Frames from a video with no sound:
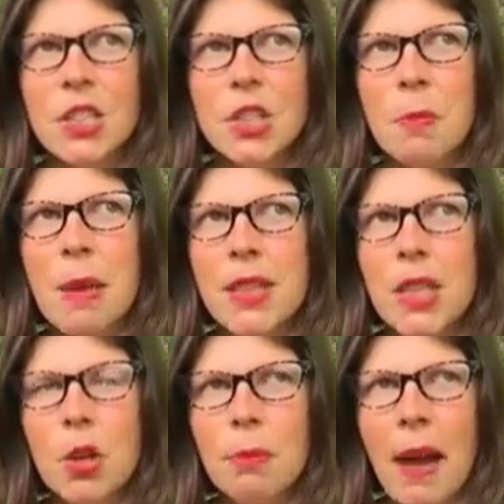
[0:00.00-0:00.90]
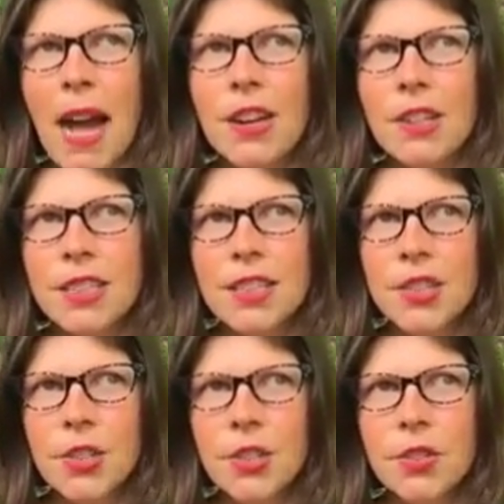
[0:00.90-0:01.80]
So maybe the old pattern is
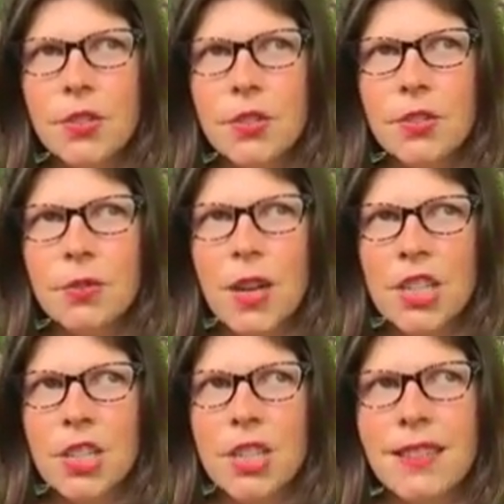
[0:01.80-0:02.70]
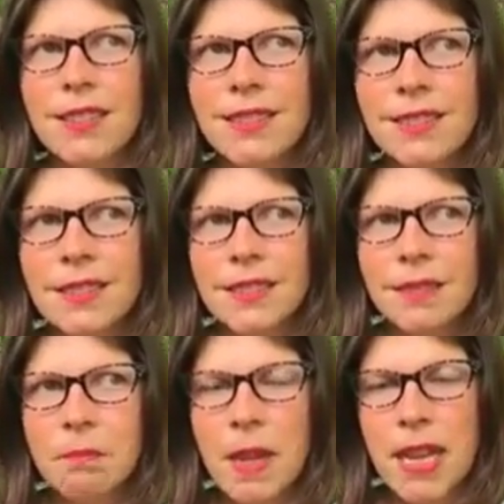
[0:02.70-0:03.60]
to rush in,
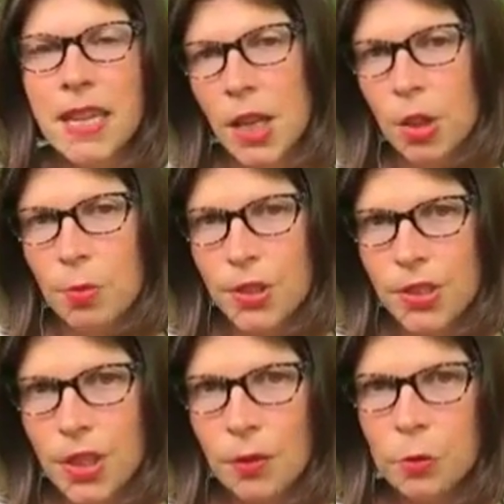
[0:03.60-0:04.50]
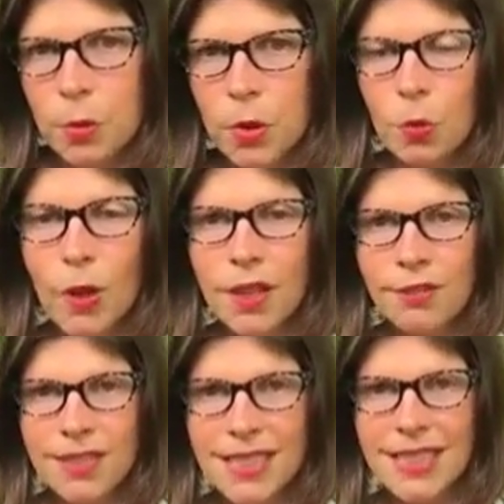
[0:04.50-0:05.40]
make the other person comfortable. What
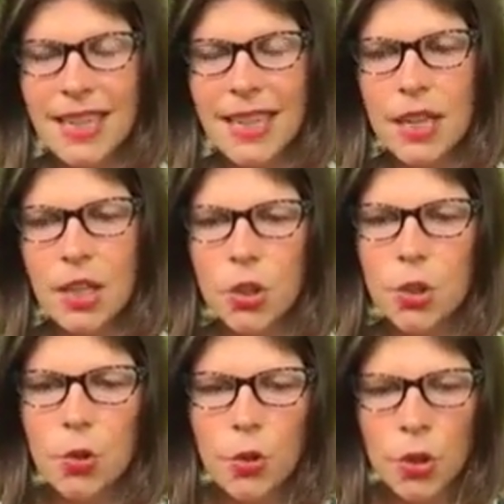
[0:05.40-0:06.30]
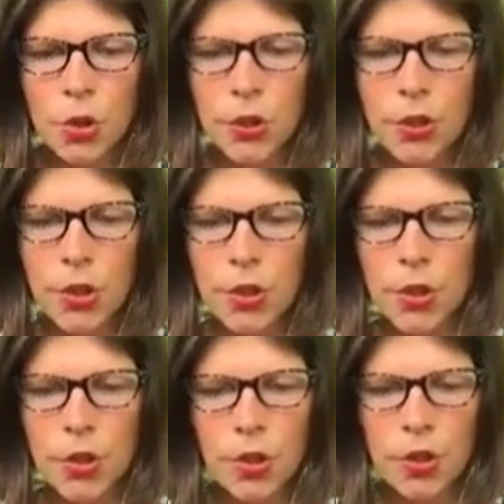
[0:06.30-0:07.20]
if instead you could
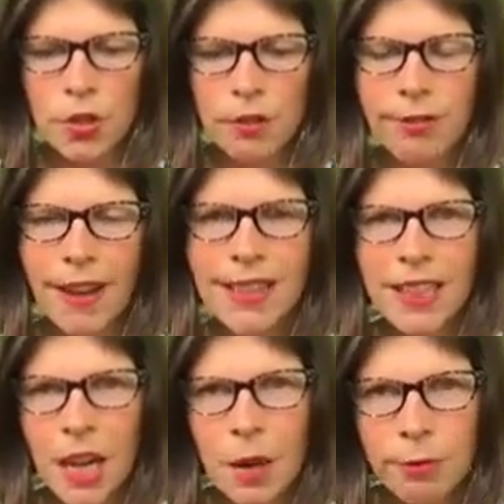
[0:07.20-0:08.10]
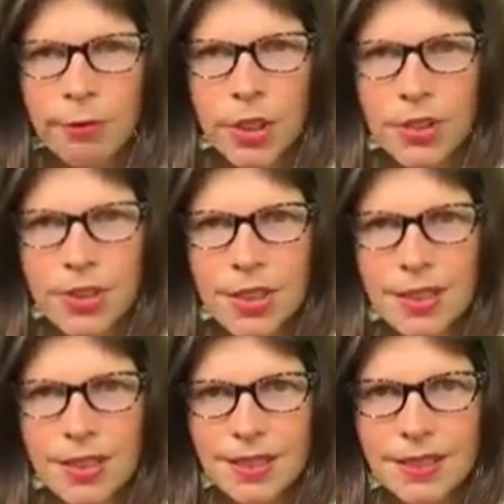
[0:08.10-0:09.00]
find comfort
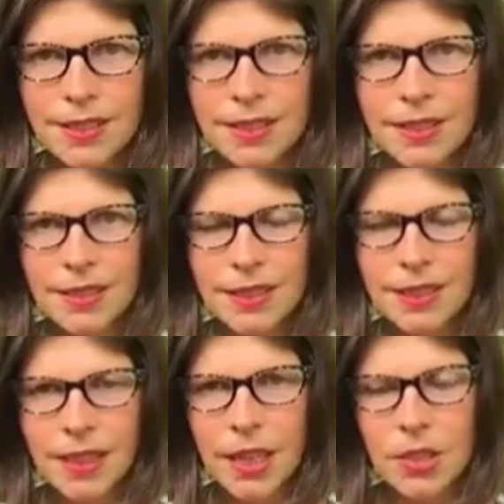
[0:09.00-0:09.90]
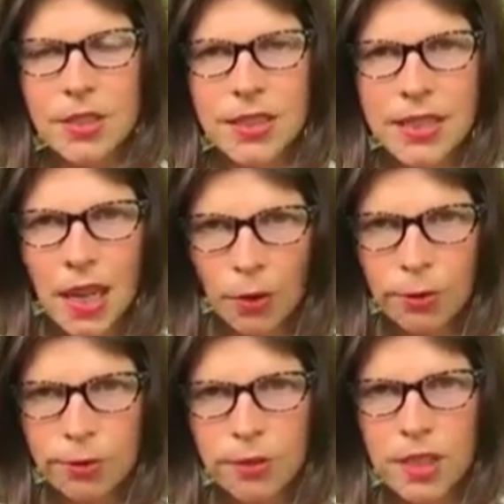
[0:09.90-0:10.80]
in
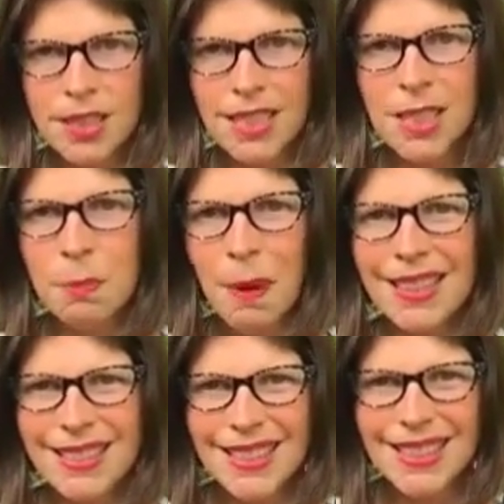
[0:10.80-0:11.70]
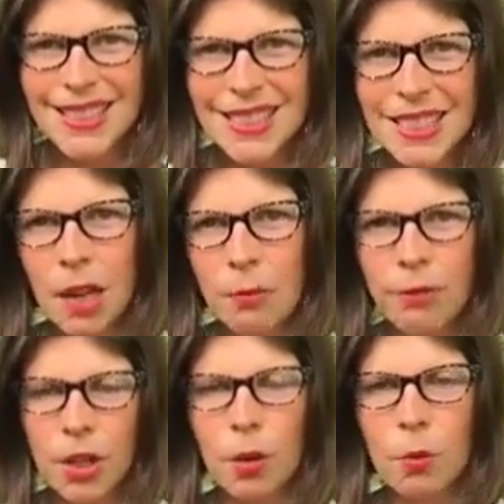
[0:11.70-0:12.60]
yourself despite the
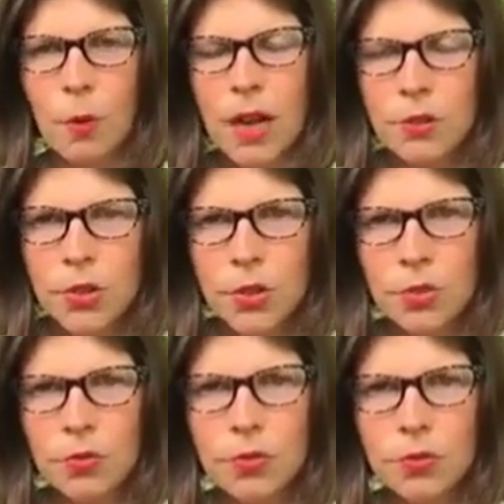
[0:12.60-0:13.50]
discomfort around you?